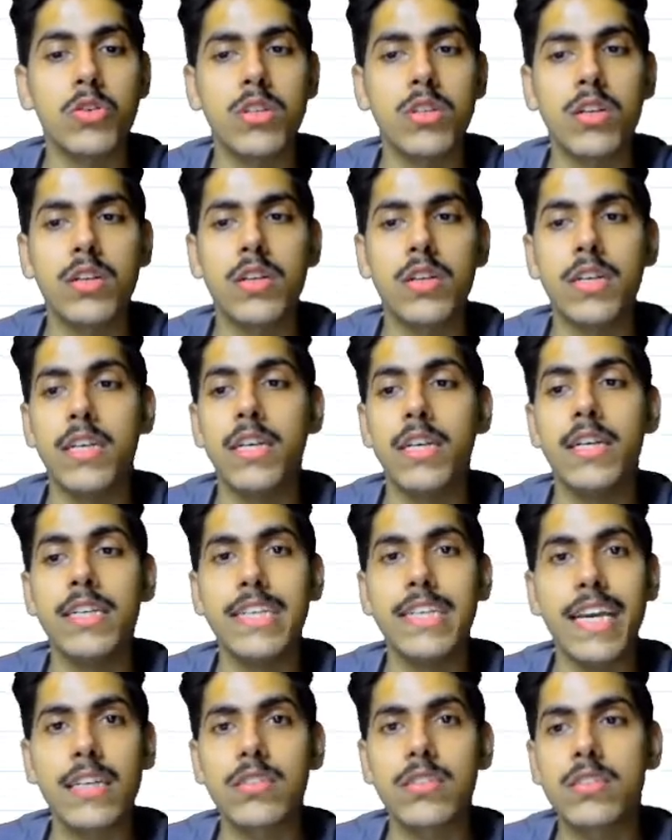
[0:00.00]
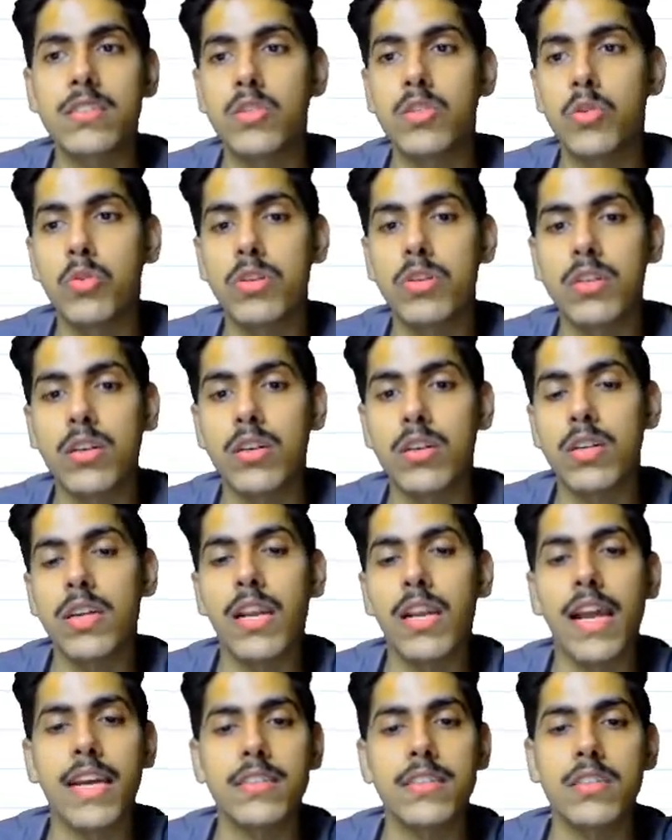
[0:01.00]
30, yes, node 30
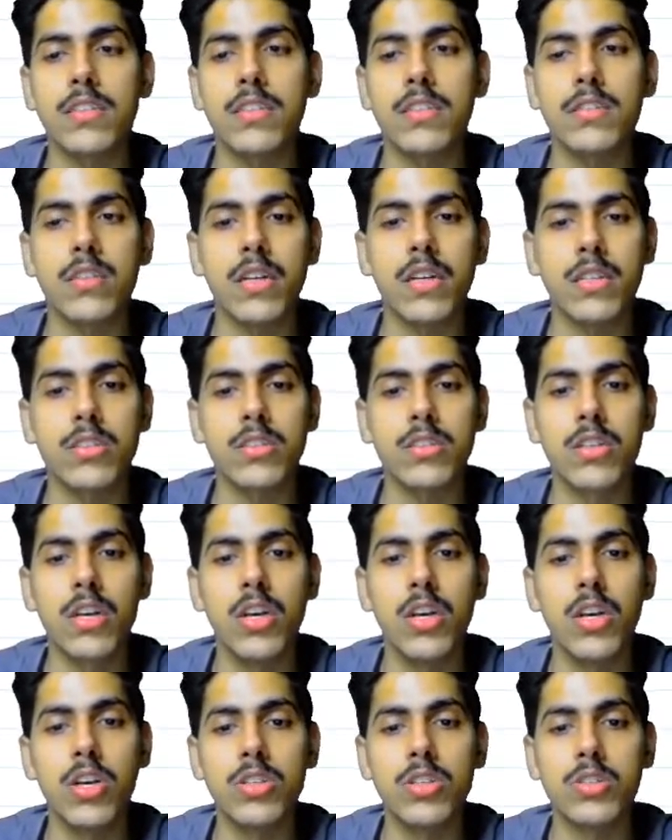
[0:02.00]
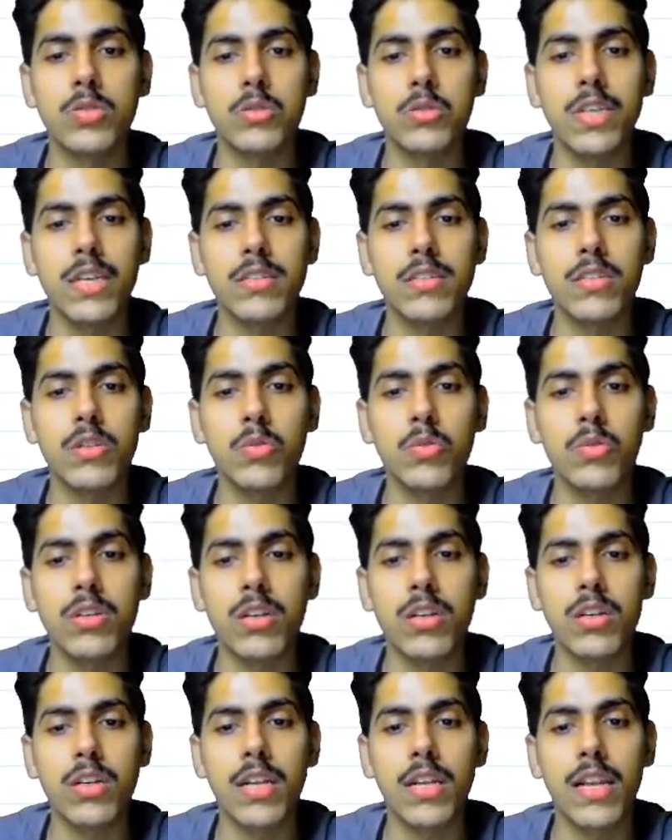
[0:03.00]
lies in this range. So yes, node
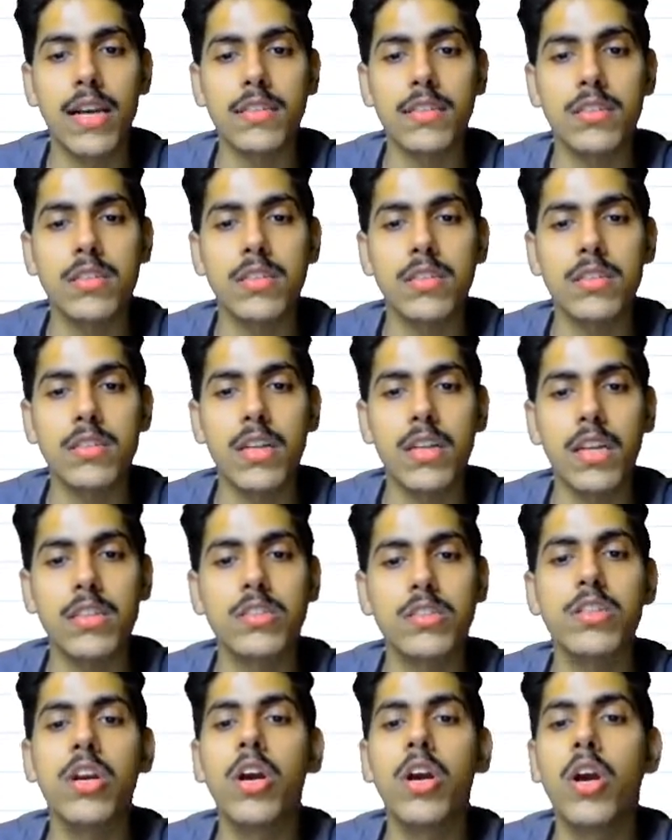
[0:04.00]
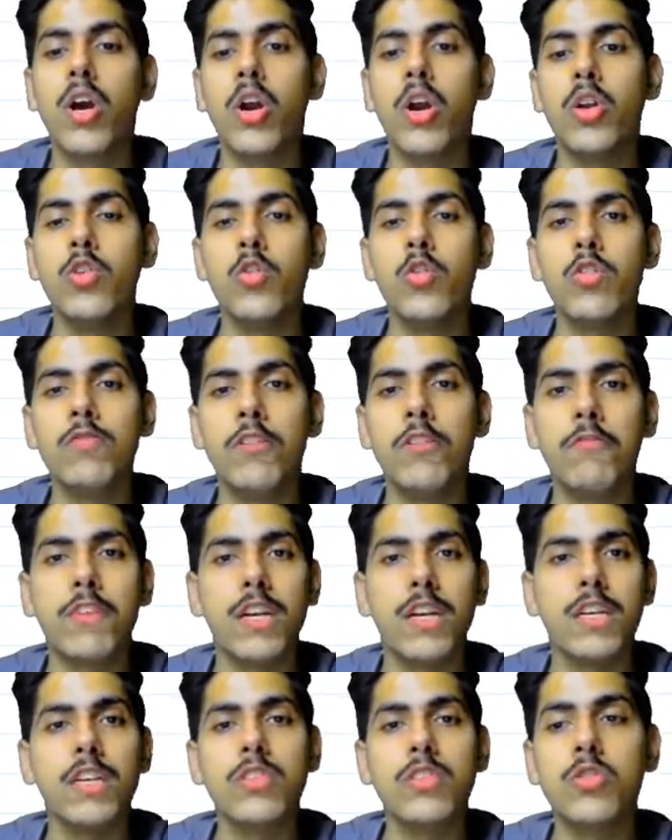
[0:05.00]
30 lies in this range. Node 50,
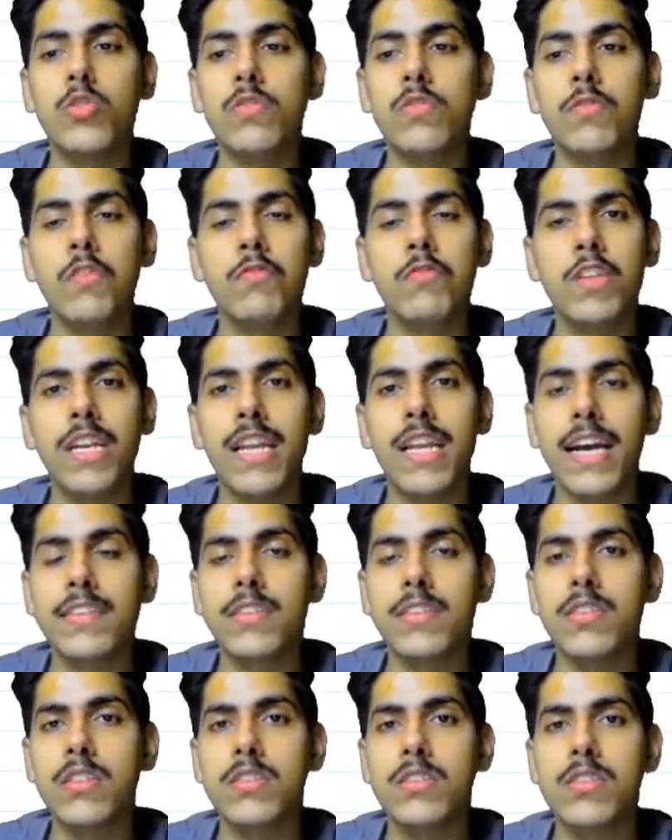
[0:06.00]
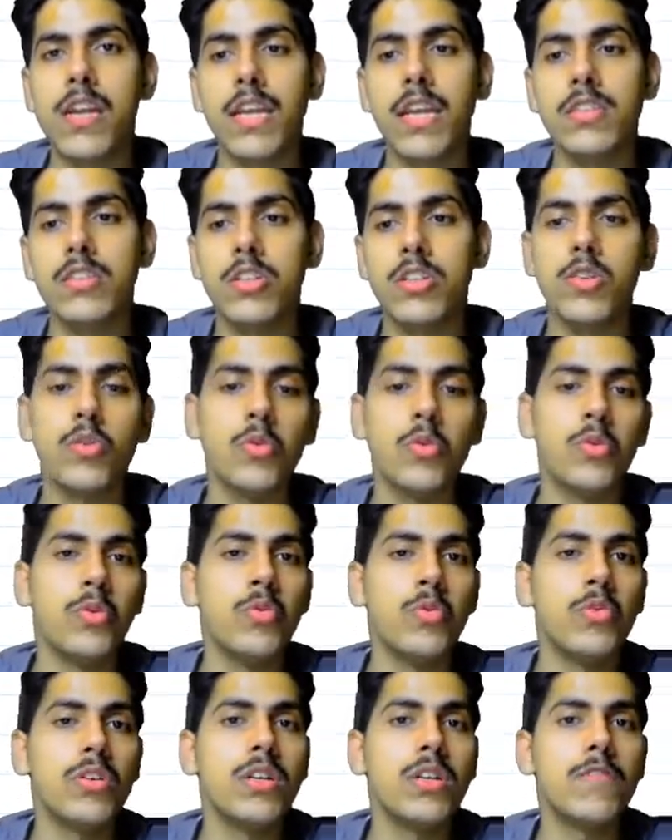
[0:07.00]
does node 50 lies in this range? No,
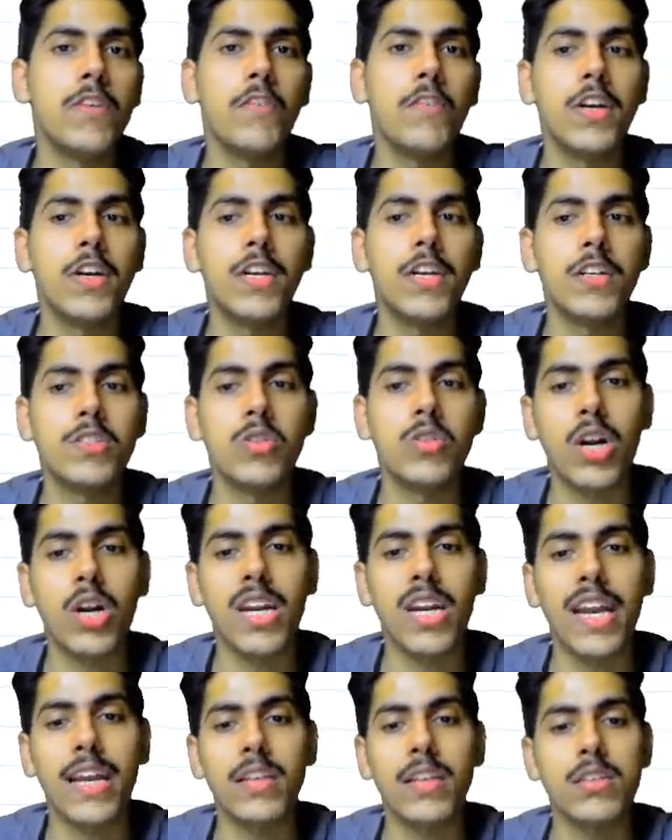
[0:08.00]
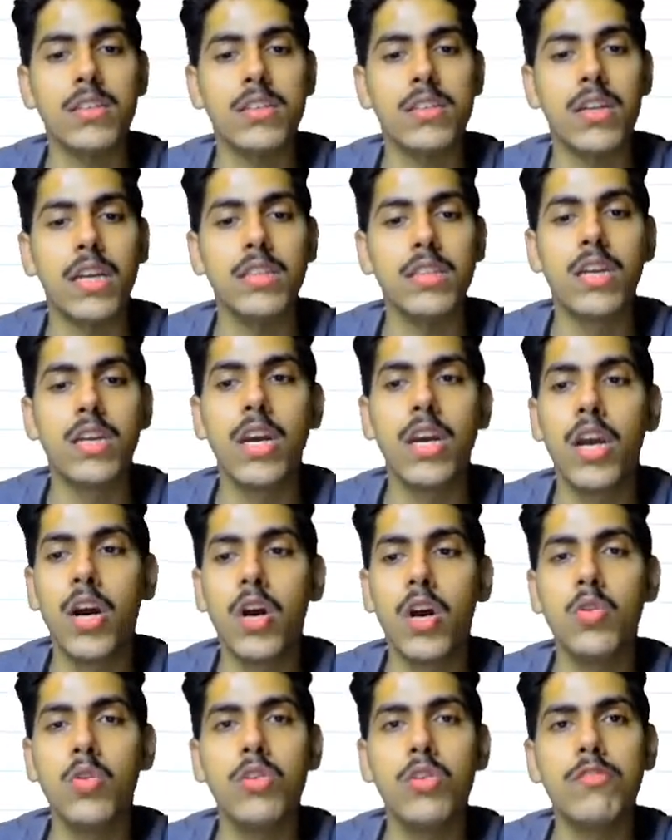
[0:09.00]
node 50 does not lie in this range.
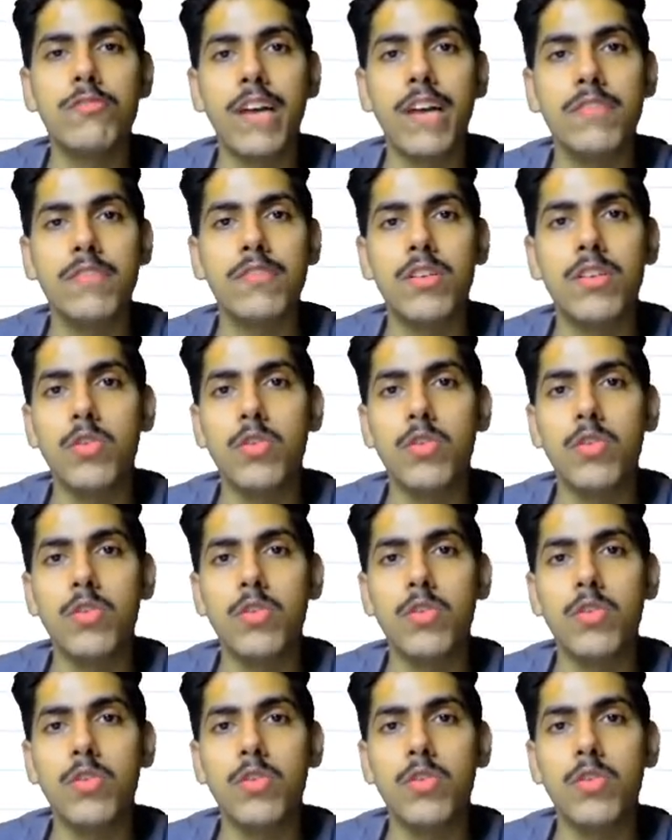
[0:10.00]
Node 5